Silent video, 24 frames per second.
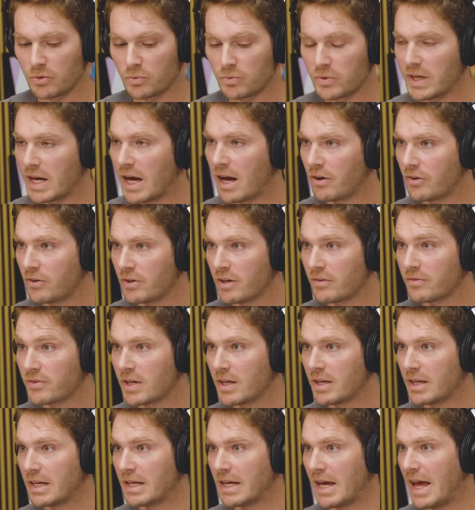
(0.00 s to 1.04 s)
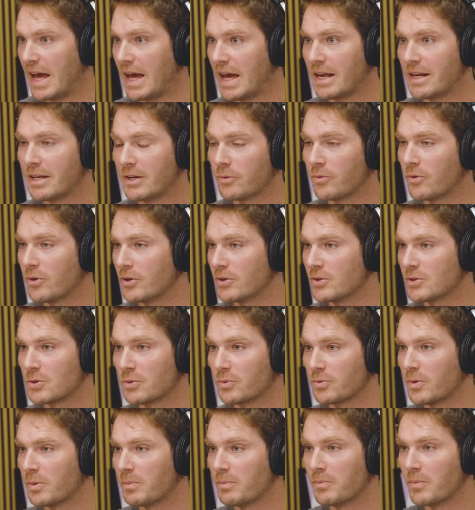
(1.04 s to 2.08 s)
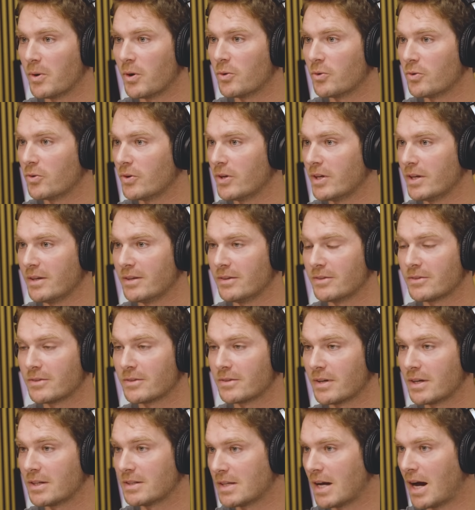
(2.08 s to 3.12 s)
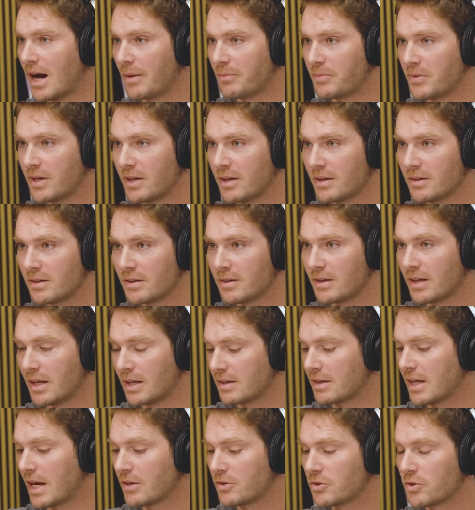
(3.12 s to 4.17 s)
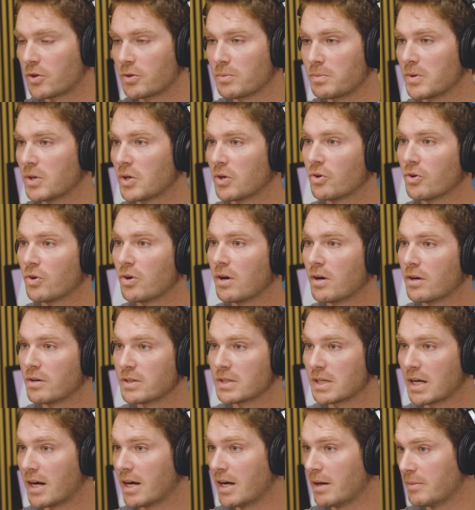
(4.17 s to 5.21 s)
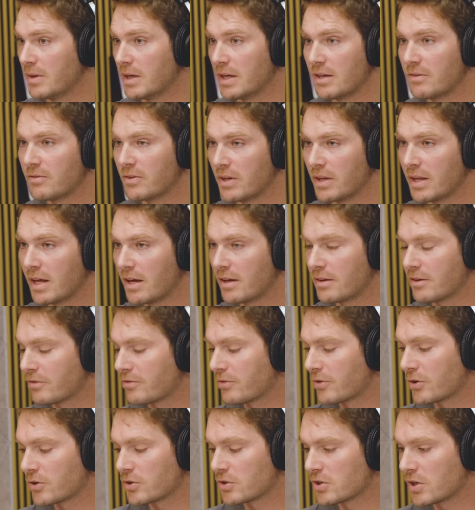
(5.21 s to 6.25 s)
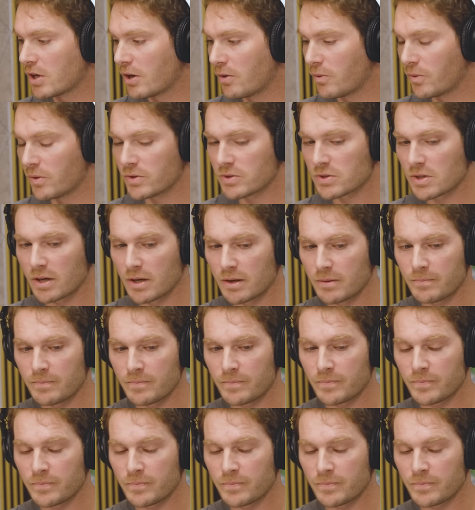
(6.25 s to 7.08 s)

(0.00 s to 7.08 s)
the reality of getting anyone to remotely adopt it, like that took me a long time. And even then, the first show was a